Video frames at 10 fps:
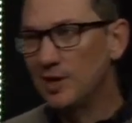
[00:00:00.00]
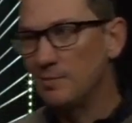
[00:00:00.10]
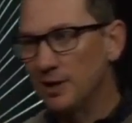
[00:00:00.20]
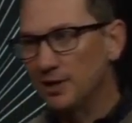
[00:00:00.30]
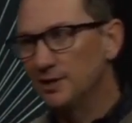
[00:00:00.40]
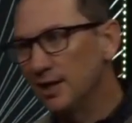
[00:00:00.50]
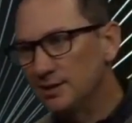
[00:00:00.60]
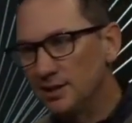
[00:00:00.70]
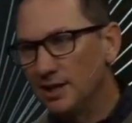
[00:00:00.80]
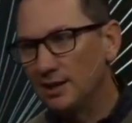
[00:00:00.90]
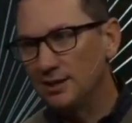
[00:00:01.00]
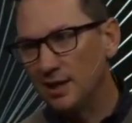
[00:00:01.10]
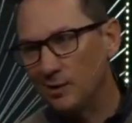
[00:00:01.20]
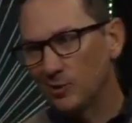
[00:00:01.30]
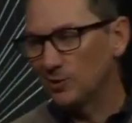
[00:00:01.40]
got married in
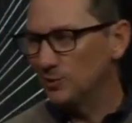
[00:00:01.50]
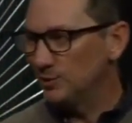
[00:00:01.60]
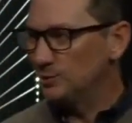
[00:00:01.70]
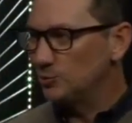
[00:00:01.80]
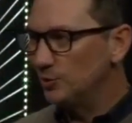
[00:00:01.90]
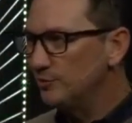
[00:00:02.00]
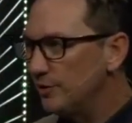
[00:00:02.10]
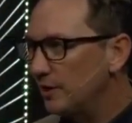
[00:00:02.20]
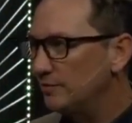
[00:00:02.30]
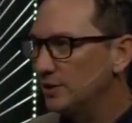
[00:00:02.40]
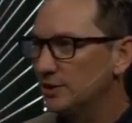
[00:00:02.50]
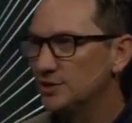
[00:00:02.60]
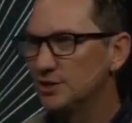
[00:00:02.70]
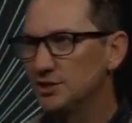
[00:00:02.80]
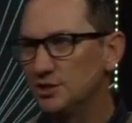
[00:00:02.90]
1998 we're going into 25
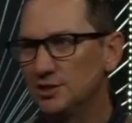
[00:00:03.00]
years this